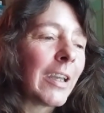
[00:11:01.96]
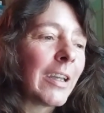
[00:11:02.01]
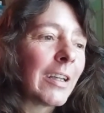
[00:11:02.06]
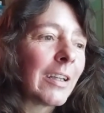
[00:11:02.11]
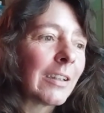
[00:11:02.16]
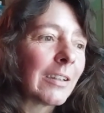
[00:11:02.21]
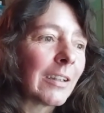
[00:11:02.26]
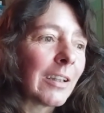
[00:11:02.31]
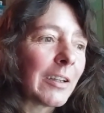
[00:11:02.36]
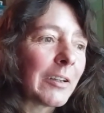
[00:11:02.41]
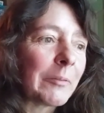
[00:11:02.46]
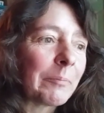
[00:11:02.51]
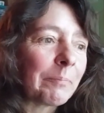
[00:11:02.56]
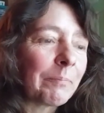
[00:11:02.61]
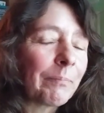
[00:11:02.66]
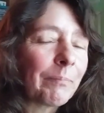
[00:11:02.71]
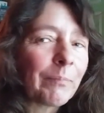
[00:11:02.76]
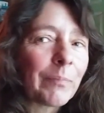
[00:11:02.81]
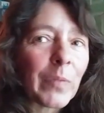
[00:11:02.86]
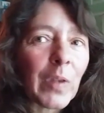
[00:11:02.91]
and um,
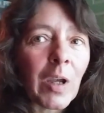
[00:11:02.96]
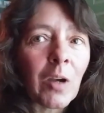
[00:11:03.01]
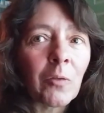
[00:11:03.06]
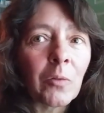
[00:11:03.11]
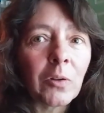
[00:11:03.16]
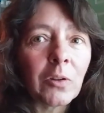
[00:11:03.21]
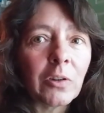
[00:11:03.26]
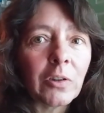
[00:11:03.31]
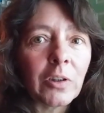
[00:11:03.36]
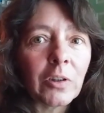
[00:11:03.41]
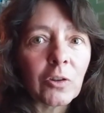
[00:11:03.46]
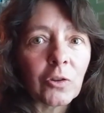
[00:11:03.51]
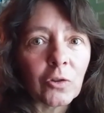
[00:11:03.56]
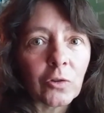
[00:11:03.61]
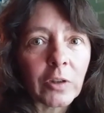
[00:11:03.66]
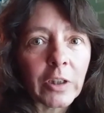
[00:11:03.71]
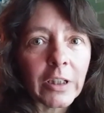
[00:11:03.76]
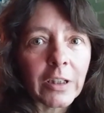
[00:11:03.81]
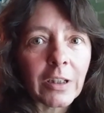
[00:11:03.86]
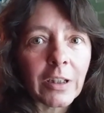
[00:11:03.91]
I really
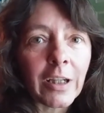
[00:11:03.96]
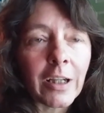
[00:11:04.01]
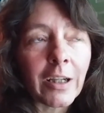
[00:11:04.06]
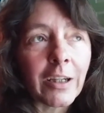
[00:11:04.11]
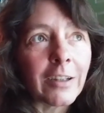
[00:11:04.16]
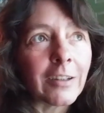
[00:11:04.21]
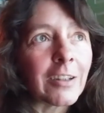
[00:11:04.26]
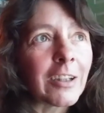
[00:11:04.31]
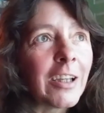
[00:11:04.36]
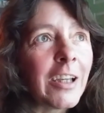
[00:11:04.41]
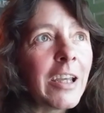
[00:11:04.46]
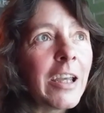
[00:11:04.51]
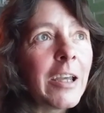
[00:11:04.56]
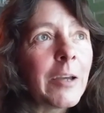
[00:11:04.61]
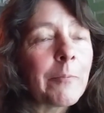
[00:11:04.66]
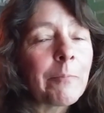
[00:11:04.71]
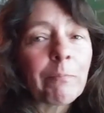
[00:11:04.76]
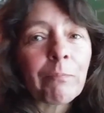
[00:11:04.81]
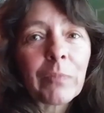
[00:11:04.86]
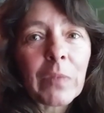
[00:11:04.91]
enjoy it and it
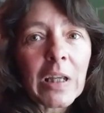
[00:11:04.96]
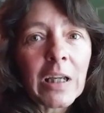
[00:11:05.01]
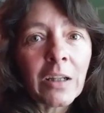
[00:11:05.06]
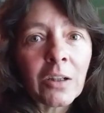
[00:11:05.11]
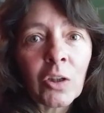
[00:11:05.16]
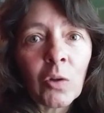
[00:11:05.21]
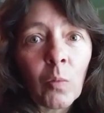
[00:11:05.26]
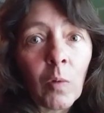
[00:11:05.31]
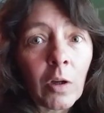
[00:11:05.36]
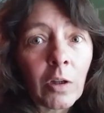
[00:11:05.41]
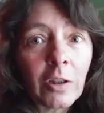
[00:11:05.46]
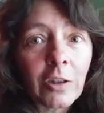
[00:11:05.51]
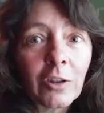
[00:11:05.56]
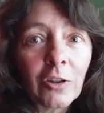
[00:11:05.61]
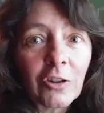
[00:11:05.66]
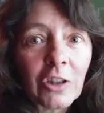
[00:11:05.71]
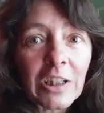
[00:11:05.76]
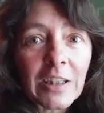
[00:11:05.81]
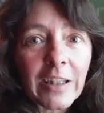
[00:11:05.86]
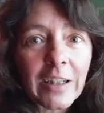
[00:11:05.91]
it's one of
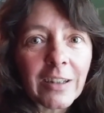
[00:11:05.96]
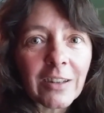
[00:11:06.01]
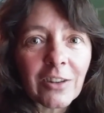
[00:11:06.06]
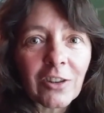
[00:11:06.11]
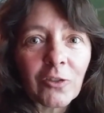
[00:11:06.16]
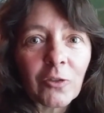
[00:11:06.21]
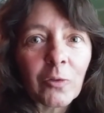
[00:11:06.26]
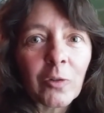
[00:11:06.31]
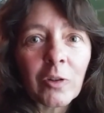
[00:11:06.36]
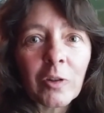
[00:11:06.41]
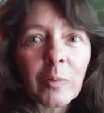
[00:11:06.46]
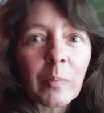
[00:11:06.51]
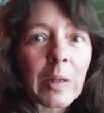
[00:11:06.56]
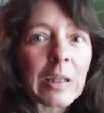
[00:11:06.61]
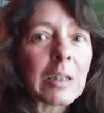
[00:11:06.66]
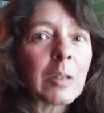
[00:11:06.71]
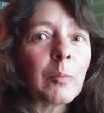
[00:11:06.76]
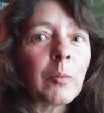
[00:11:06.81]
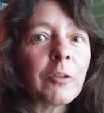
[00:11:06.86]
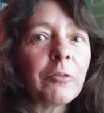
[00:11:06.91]
those things that really
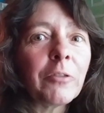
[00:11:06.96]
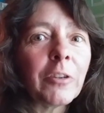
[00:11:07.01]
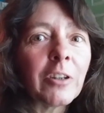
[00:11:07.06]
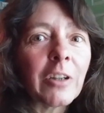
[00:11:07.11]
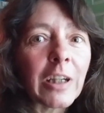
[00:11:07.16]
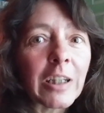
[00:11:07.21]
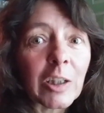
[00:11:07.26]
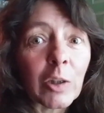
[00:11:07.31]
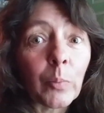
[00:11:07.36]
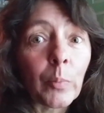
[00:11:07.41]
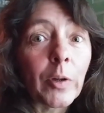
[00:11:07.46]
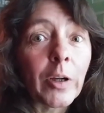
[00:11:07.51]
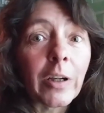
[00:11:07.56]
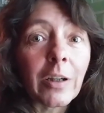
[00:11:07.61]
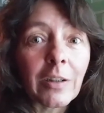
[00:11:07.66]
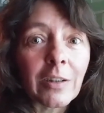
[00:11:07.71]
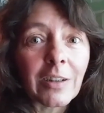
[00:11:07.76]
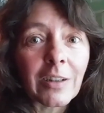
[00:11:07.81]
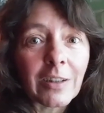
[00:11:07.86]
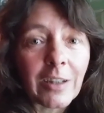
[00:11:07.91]
makes me feel like spring
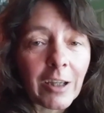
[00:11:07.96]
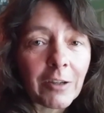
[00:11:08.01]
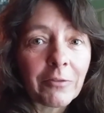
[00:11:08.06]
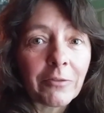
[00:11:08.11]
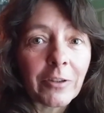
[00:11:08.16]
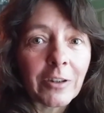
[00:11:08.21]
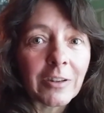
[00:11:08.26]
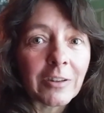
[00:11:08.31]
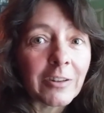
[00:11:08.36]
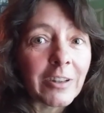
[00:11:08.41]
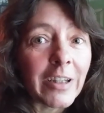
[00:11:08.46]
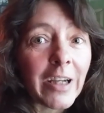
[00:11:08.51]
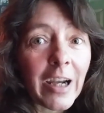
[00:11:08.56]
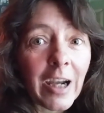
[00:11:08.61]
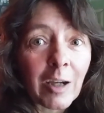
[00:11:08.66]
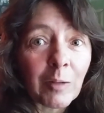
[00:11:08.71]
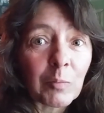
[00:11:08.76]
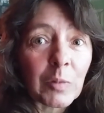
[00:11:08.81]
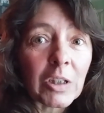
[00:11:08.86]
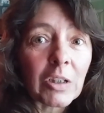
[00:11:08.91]
is definitely
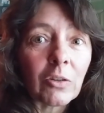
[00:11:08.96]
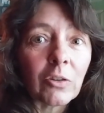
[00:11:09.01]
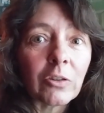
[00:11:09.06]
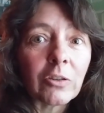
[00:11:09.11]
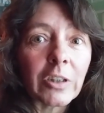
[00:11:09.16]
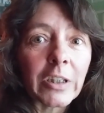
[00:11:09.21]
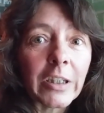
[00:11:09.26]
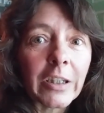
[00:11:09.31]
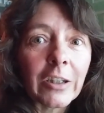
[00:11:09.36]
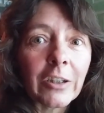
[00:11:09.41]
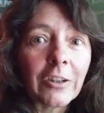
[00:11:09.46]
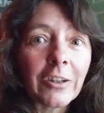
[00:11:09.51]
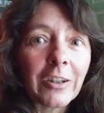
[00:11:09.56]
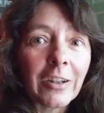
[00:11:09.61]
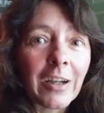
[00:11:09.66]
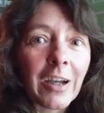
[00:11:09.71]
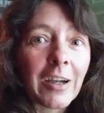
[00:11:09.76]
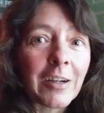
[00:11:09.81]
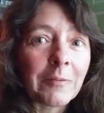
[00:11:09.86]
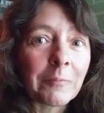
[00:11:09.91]
absolutely here
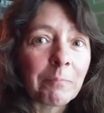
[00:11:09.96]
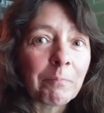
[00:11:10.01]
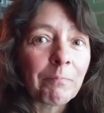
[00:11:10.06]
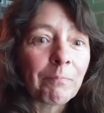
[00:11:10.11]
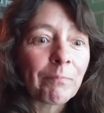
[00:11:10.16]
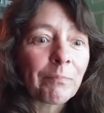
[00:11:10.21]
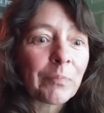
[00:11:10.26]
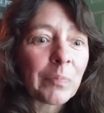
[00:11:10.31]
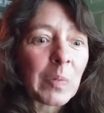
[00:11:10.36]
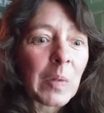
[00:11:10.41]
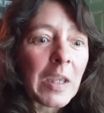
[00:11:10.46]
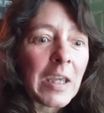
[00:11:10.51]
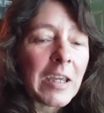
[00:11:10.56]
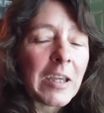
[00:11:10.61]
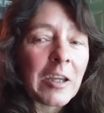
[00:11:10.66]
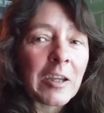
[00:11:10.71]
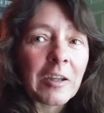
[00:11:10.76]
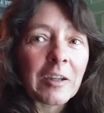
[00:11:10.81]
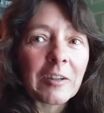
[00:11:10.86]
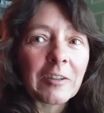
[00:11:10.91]
um,
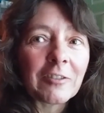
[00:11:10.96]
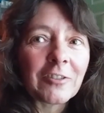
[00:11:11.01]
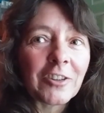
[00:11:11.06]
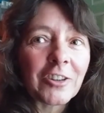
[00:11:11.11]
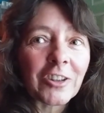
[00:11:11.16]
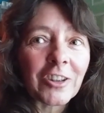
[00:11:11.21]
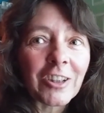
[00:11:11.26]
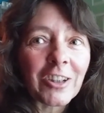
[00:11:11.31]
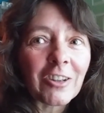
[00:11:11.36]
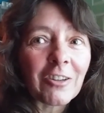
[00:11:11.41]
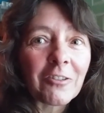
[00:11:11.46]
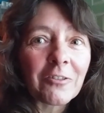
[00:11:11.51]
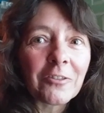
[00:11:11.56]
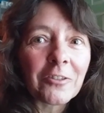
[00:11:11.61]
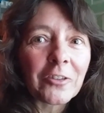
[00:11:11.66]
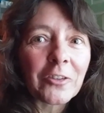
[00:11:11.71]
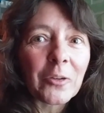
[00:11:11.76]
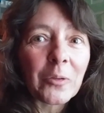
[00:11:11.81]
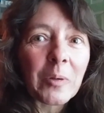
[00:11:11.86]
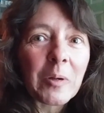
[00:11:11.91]
in just
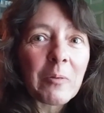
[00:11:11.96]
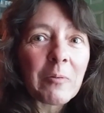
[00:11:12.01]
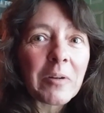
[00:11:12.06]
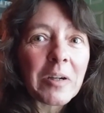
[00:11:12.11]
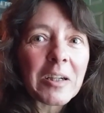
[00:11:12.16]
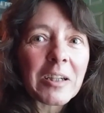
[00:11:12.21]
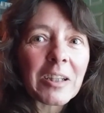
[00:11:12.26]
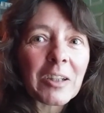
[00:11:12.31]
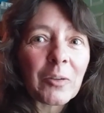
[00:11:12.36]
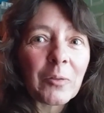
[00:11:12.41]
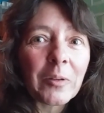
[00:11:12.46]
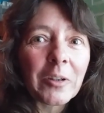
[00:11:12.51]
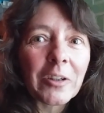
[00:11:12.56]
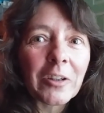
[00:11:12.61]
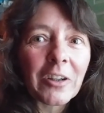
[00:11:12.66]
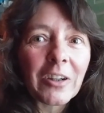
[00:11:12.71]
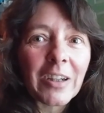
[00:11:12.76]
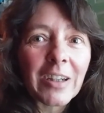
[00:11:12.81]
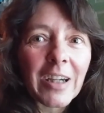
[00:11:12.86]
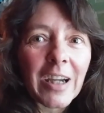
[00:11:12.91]
over three weeks we
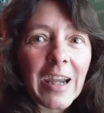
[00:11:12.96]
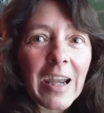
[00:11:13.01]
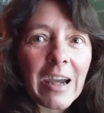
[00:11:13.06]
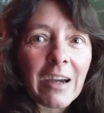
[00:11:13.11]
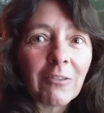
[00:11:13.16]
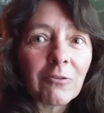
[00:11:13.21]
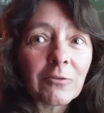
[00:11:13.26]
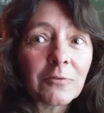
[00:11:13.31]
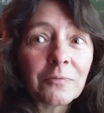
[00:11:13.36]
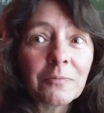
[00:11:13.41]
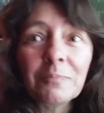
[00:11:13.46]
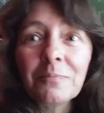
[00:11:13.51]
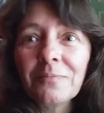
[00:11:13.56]
are going to have